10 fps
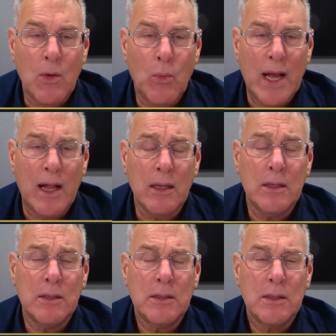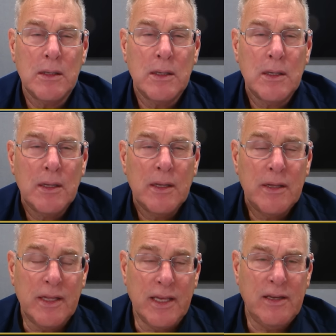Well,
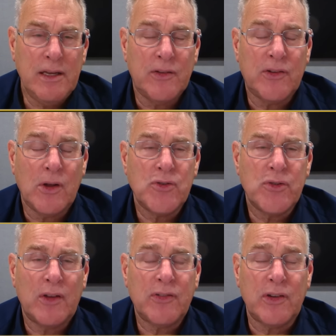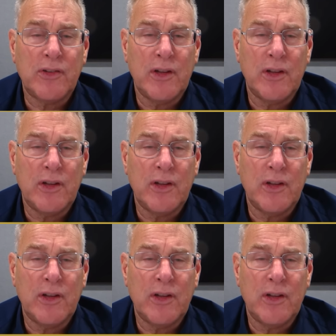the Indians don't trust us,